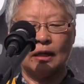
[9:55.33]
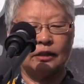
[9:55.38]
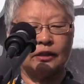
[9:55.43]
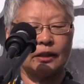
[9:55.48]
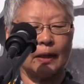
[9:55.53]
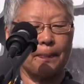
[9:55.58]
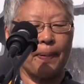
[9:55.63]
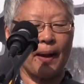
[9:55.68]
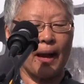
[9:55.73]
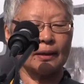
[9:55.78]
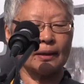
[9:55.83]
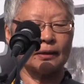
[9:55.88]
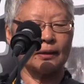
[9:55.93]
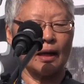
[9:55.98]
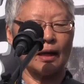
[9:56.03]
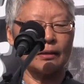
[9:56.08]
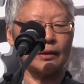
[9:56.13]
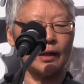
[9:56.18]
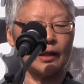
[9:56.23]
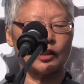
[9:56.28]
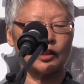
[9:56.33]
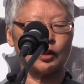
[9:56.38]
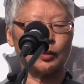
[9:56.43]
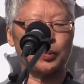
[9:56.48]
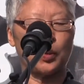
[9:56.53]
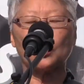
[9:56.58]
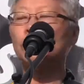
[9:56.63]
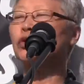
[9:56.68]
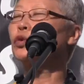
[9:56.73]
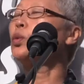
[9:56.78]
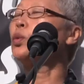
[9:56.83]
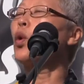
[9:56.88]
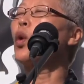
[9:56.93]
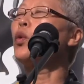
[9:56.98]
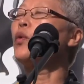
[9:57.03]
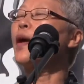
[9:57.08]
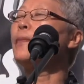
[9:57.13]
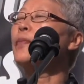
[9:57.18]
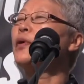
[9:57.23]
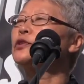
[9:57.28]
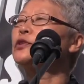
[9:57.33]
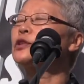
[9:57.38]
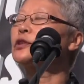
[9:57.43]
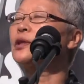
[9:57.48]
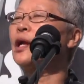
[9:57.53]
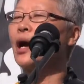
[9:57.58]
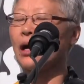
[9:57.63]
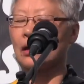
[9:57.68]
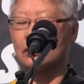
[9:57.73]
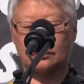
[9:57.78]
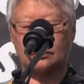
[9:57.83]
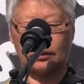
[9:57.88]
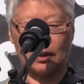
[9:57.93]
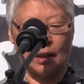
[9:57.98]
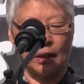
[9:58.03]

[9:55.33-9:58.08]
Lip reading: Japan can export war weapons now.